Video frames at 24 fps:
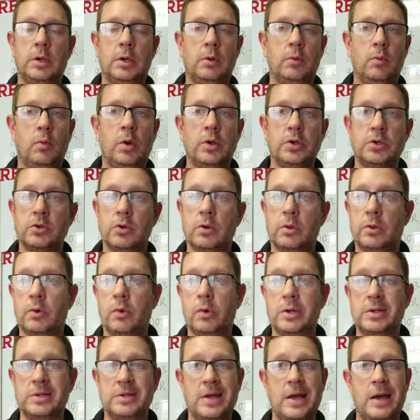once your
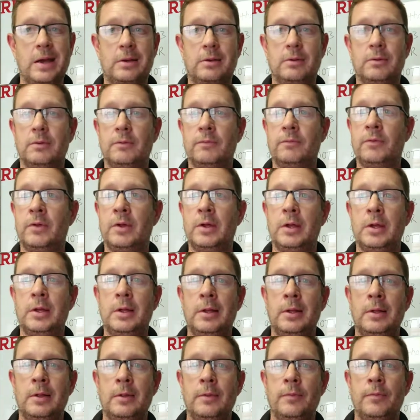authority is active,
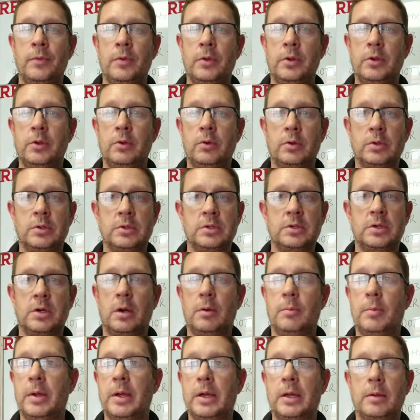you can
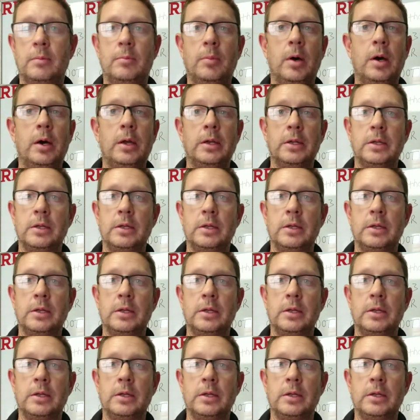start making money.